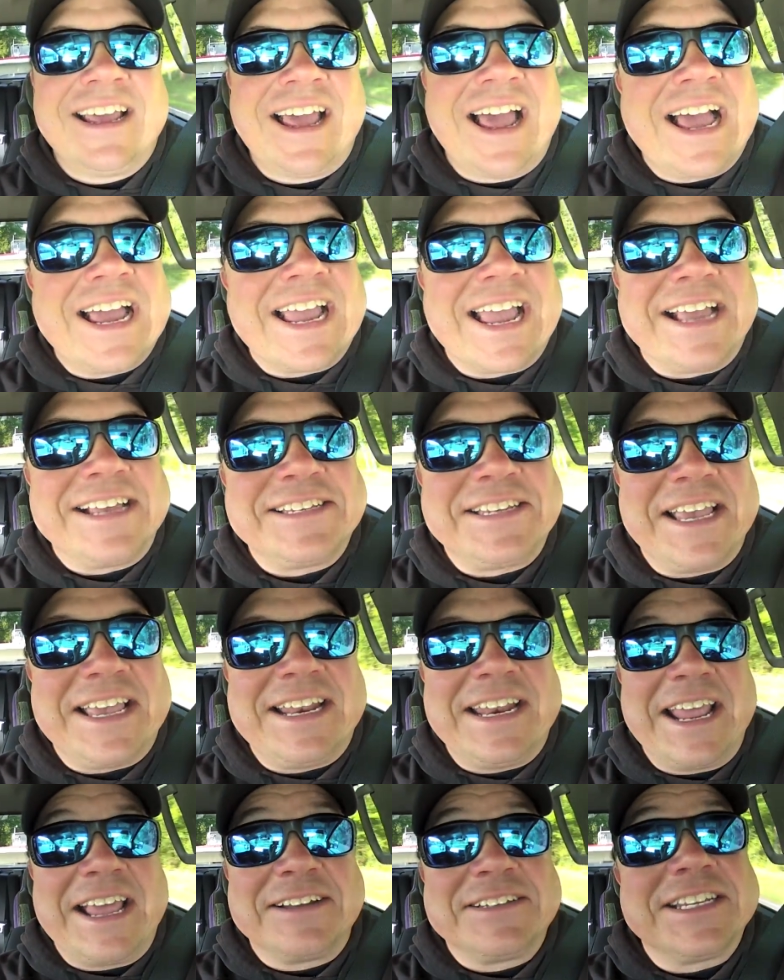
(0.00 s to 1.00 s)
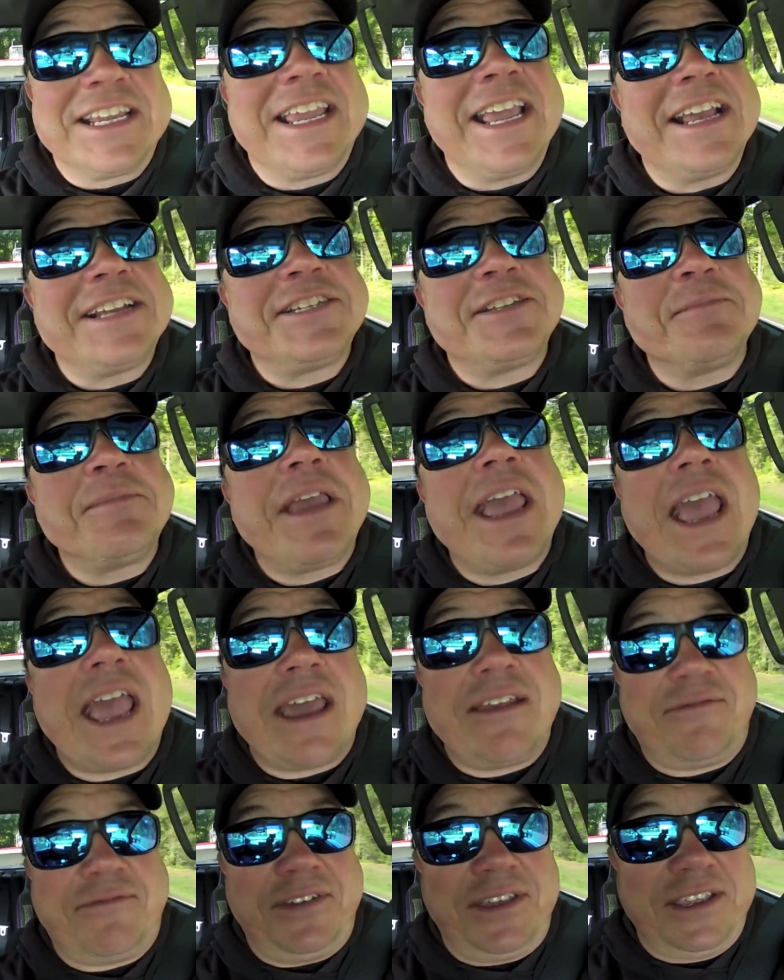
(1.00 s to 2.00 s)
Hi guys, heading out to catch some
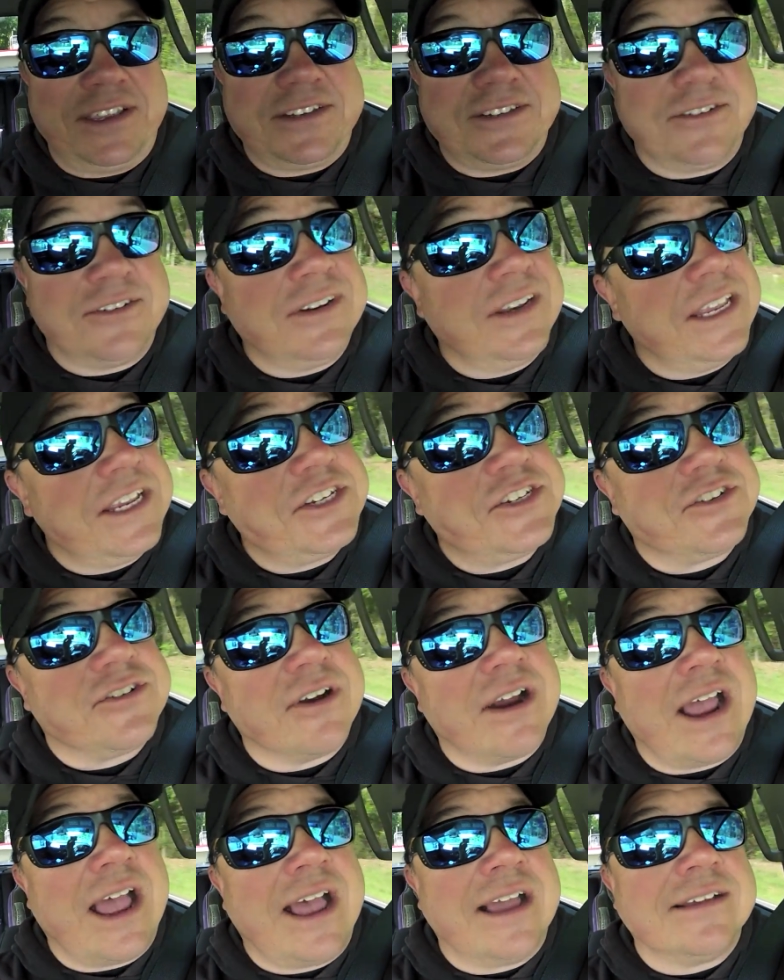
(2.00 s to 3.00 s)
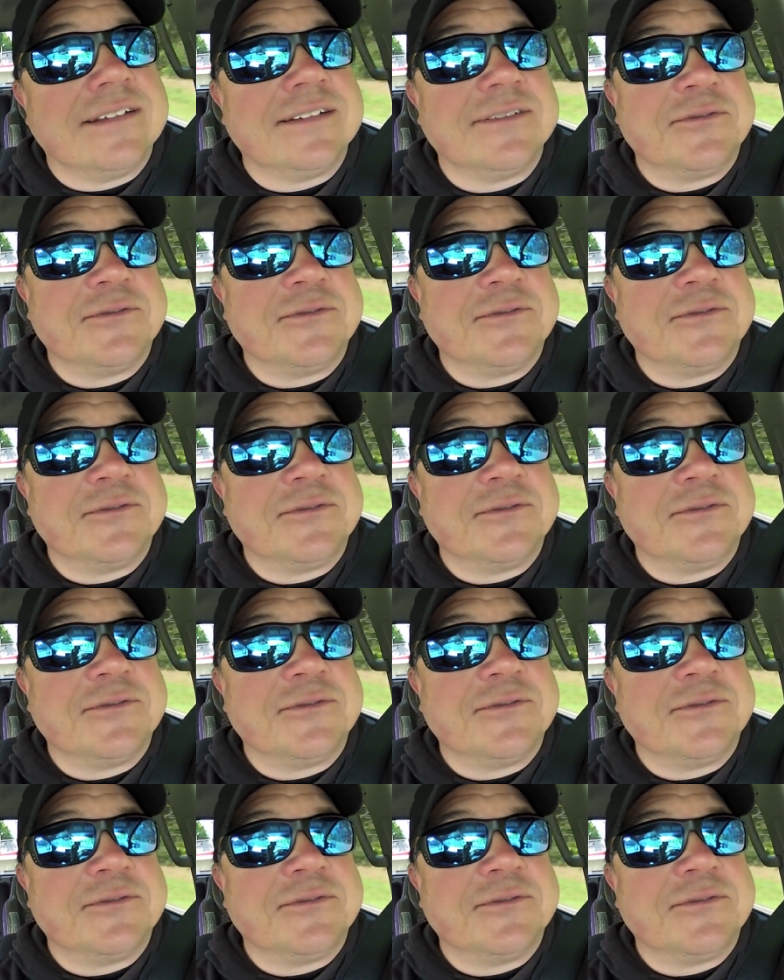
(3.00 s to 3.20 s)
catfish, or at least try.